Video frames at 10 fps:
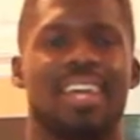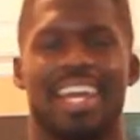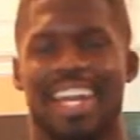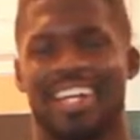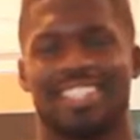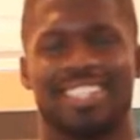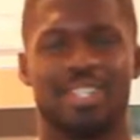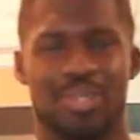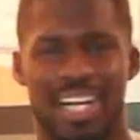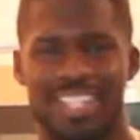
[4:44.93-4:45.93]
and I'll see
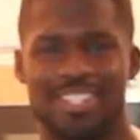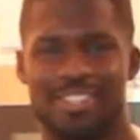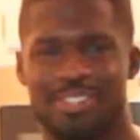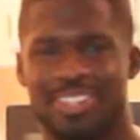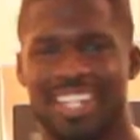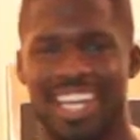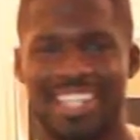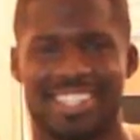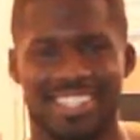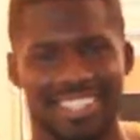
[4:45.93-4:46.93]
you guys soon.
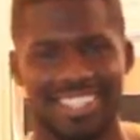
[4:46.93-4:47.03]
Thanks.